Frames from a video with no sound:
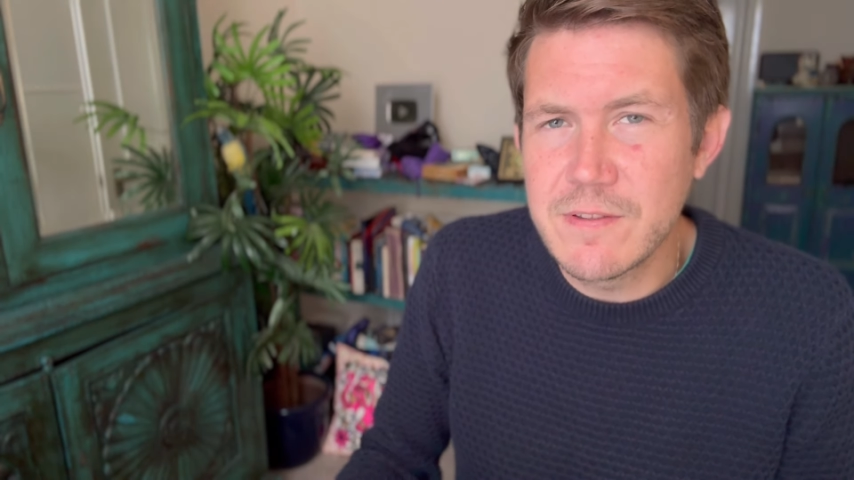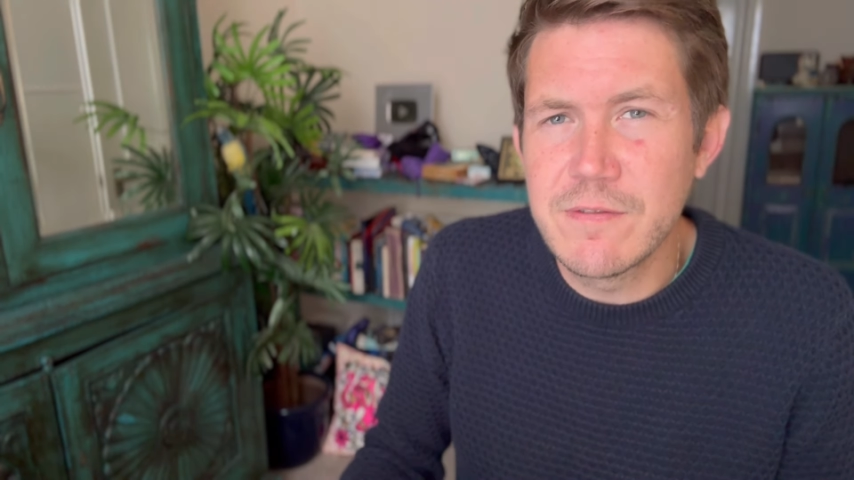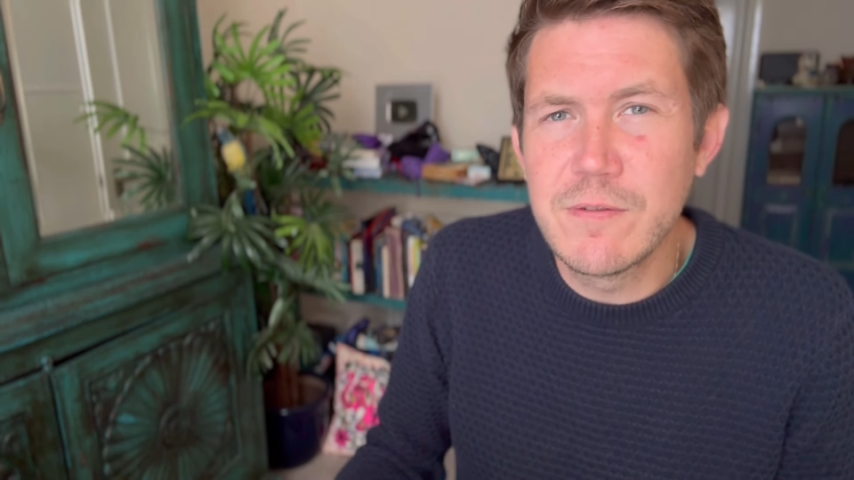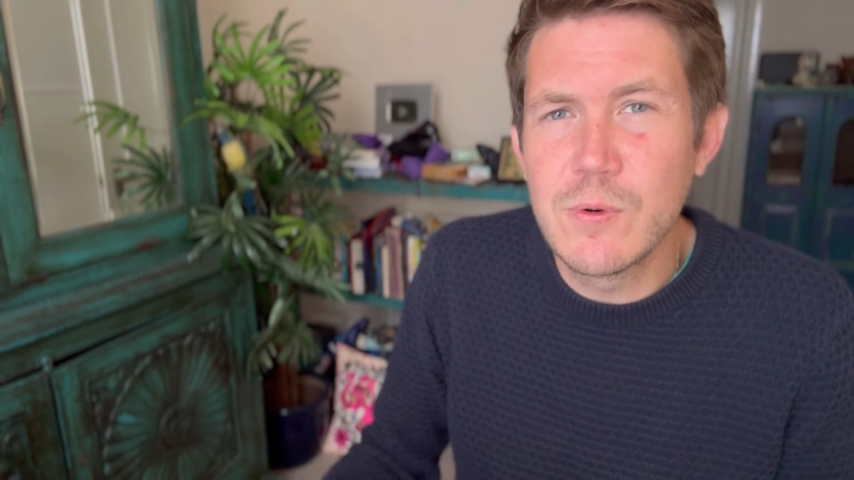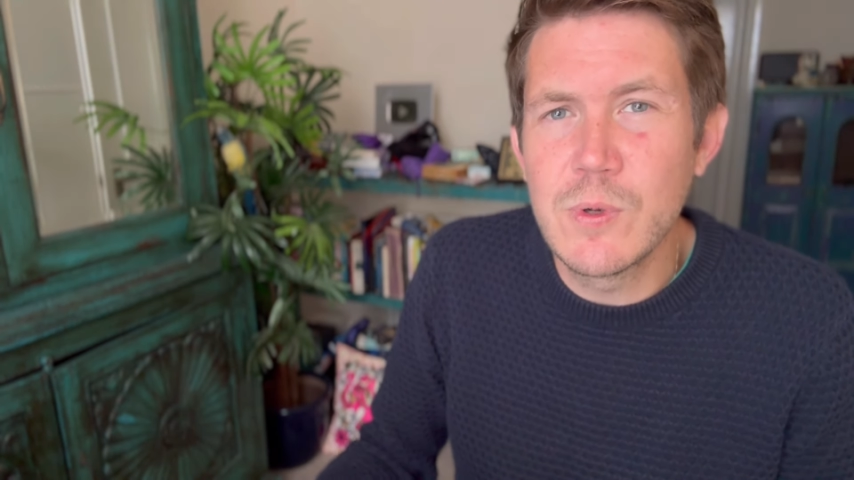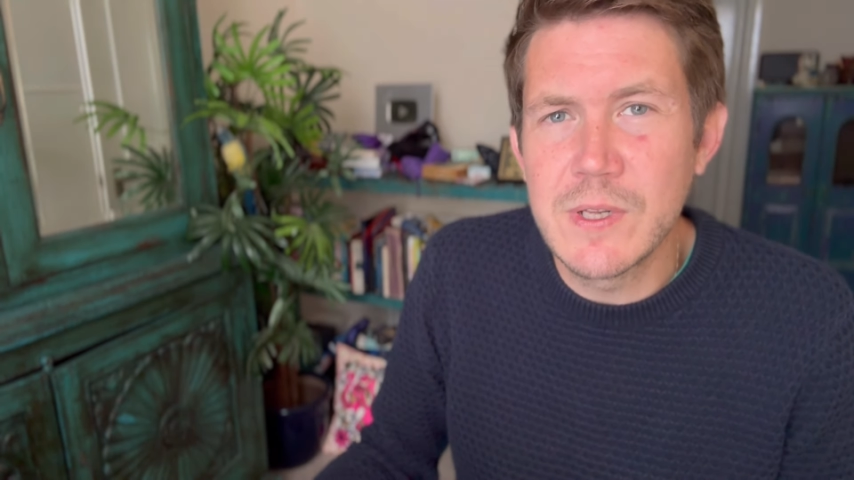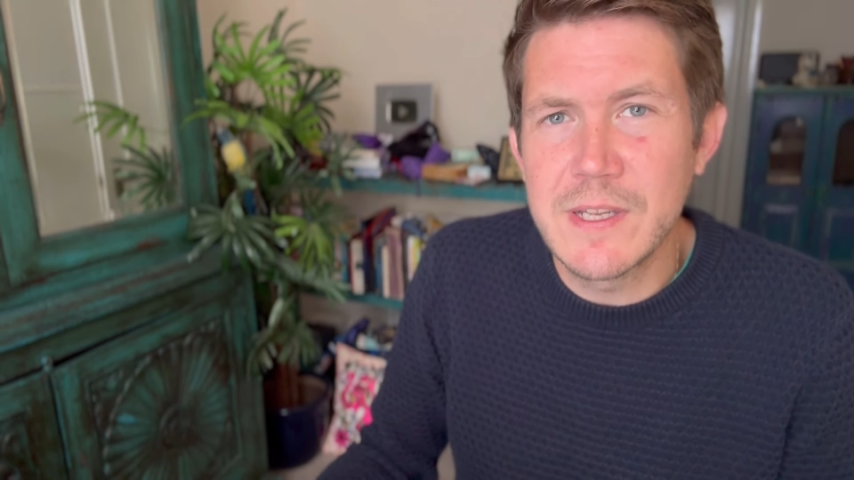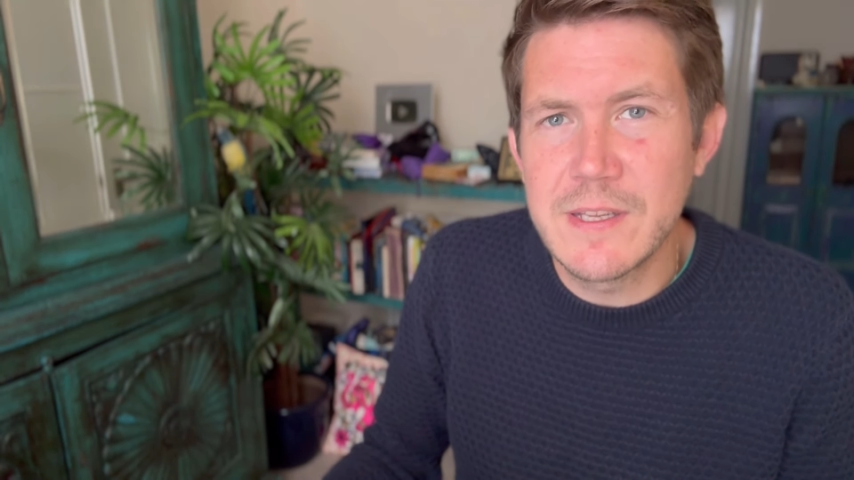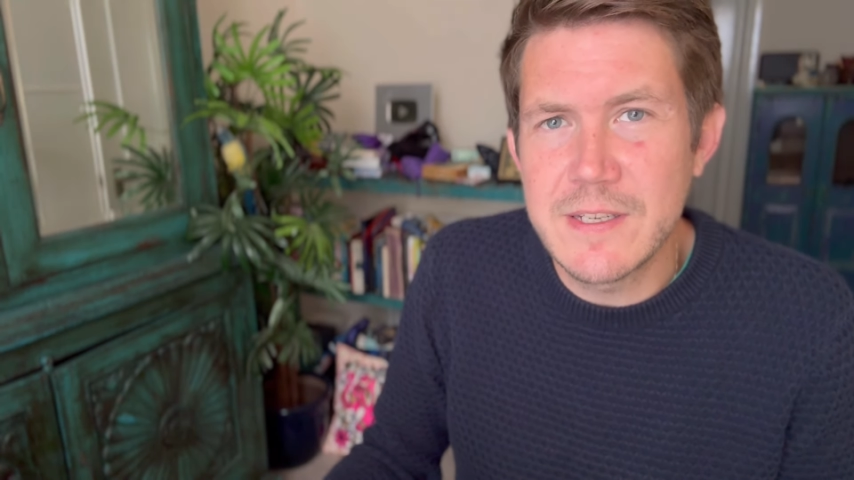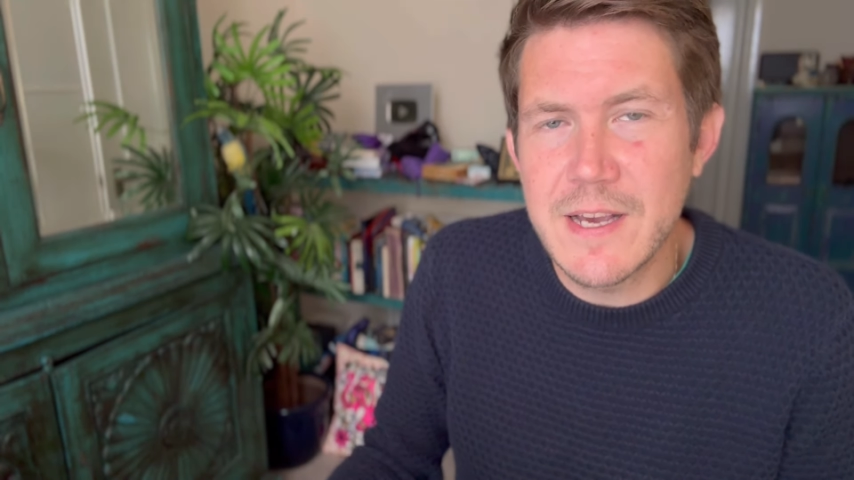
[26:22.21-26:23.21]
Fool in
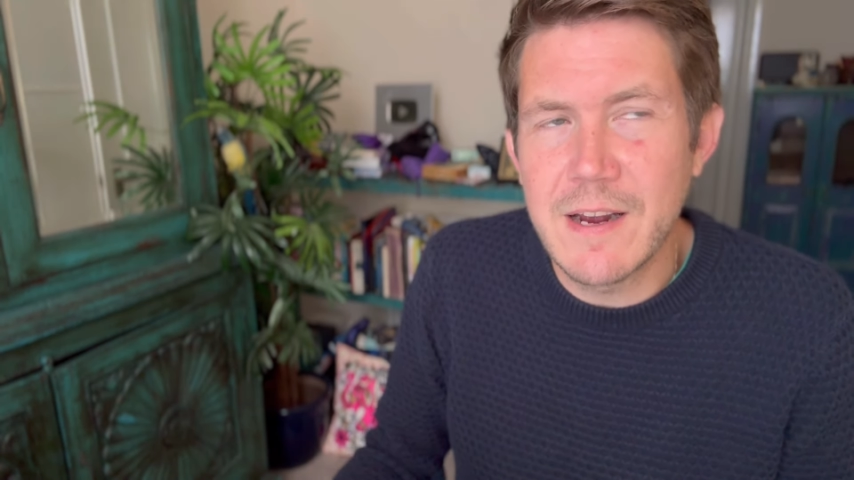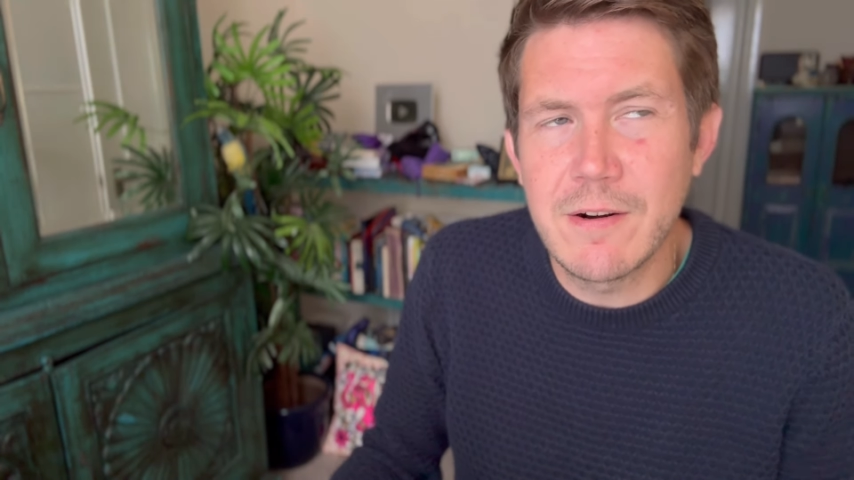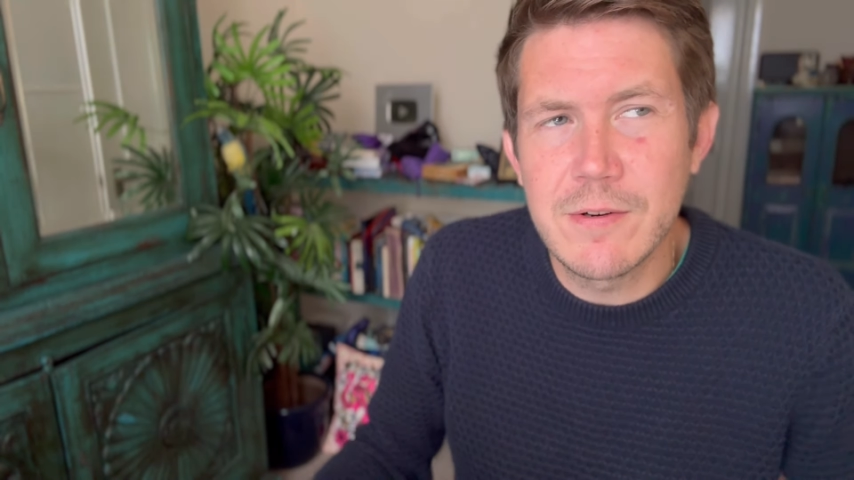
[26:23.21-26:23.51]
the Tarot.